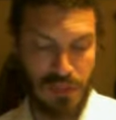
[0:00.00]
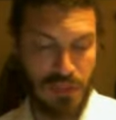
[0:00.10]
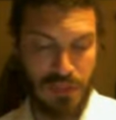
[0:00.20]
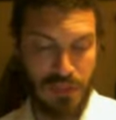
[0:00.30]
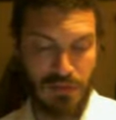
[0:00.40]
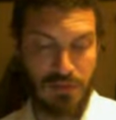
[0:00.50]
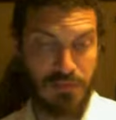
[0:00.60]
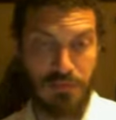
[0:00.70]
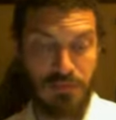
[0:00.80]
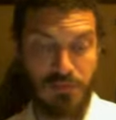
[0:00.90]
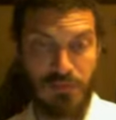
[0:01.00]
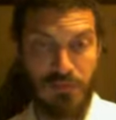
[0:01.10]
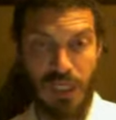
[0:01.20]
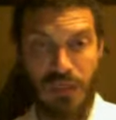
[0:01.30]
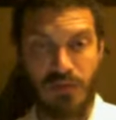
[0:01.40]
so
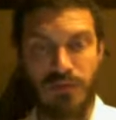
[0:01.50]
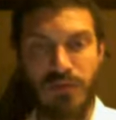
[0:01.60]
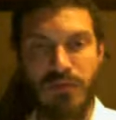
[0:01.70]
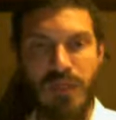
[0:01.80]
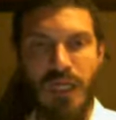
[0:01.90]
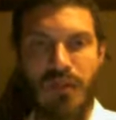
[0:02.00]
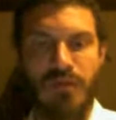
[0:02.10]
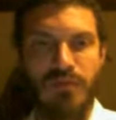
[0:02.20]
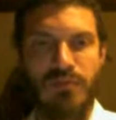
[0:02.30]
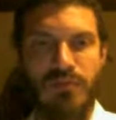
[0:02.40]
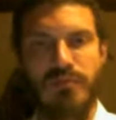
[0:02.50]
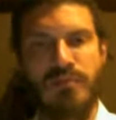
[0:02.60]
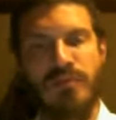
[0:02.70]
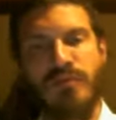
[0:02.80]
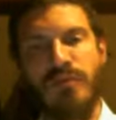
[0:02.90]
nothing wrong with that.
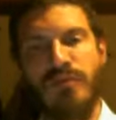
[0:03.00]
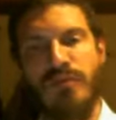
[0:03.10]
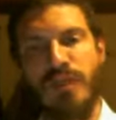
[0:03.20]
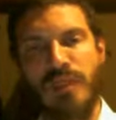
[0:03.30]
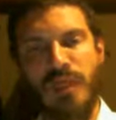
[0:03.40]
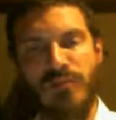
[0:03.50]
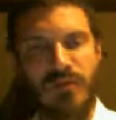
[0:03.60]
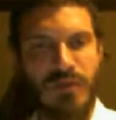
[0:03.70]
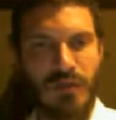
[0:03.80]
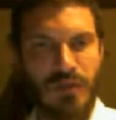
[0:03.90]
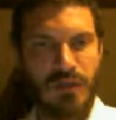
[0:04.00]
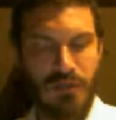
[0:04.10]
We can have everything